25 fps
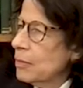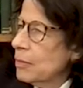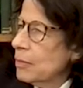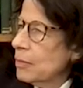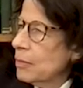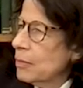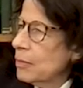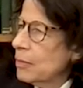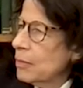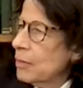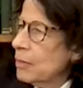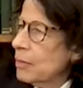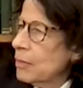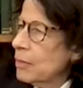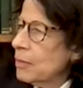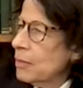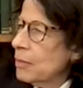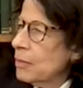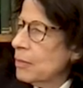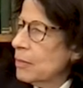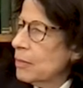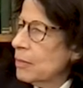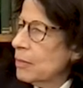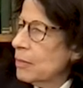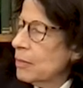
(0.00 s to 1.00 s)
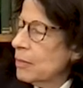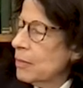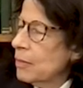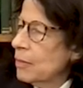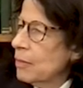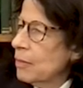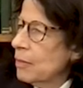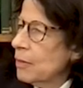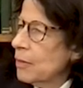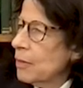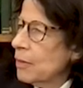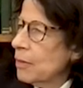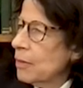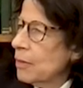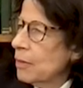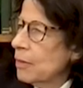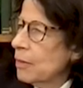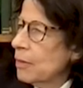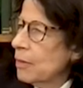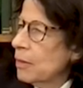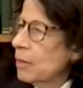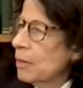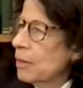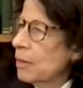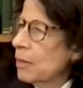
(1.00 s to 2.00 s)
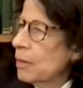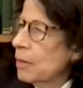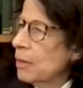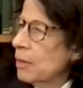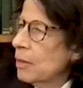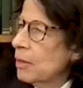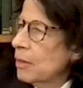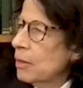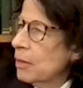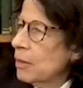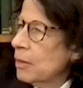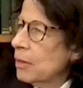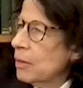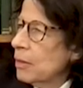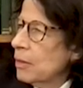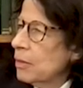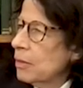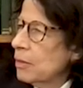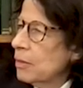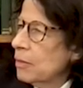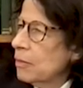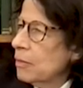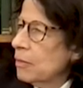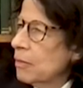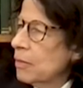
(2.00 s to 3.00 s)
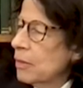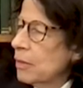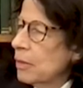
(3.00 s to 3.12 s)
The person shown says nothing.